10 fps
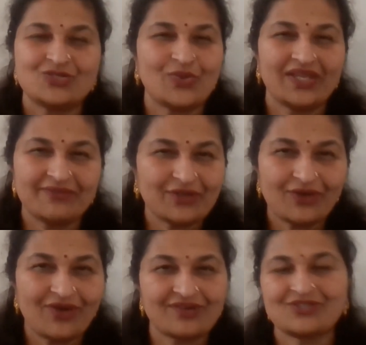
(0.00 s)
12
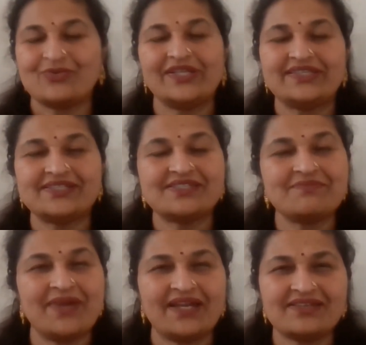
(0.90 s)
o'clock,
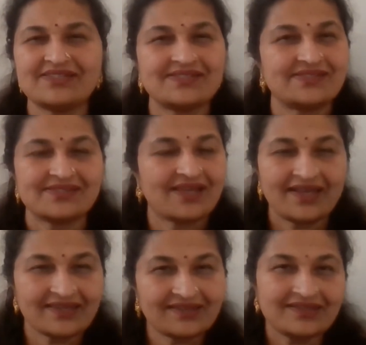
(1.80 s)
12:30 max.
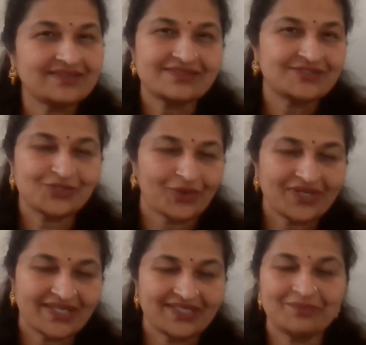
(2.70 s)
I can't
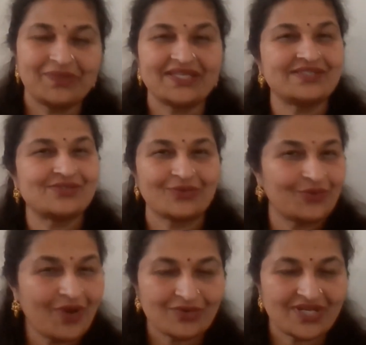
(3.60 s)
join any place or
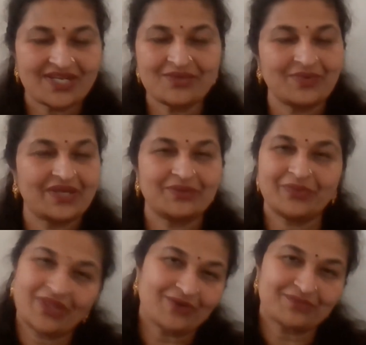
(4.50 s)
go out anywhere
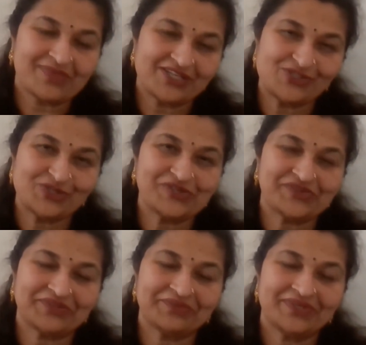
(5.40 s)
without my
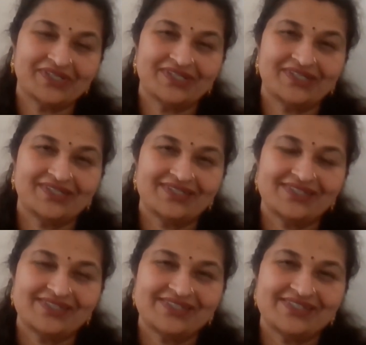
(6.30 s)
children.
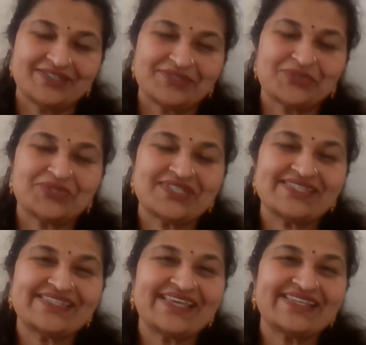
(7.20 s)
So she
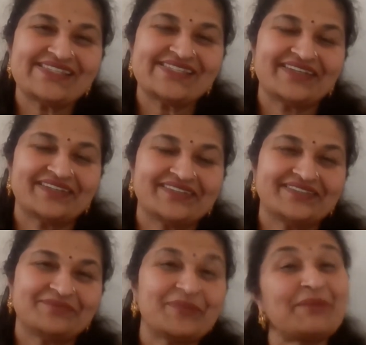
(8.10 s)
said,
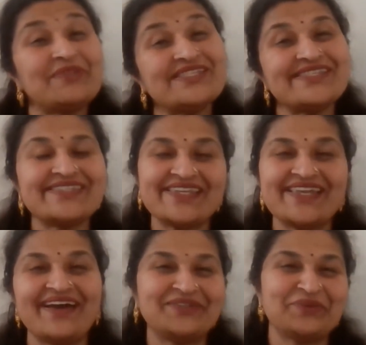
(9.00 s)
uh, "Ma'am, there's a
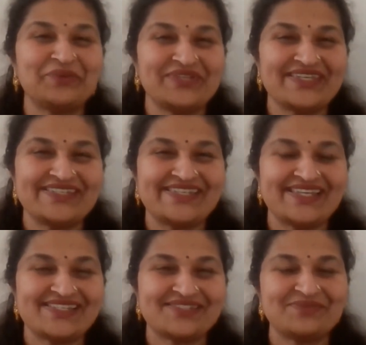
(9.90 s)
three-hour
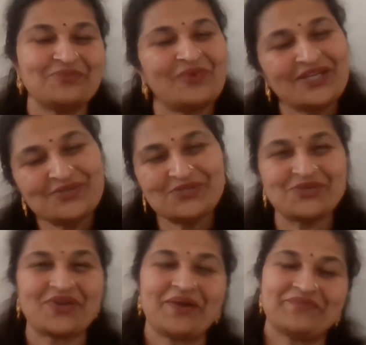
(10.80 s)
orientation. Why don't
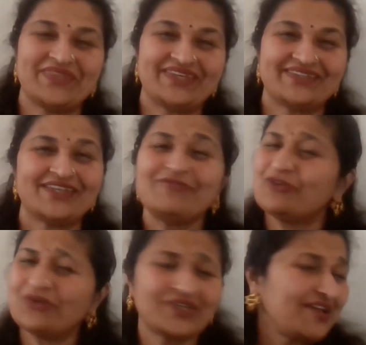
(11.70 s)
you come there? If
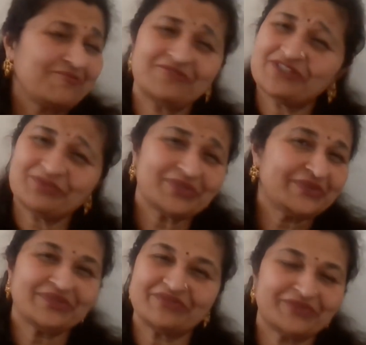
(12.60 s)
you're not
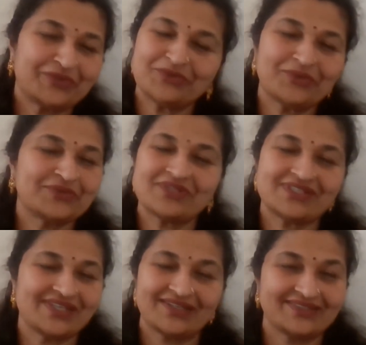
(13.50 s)
comfortable, you
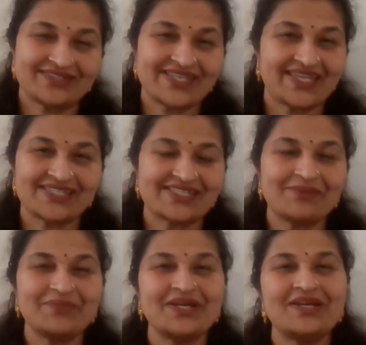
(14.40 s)
don't uh, take it up."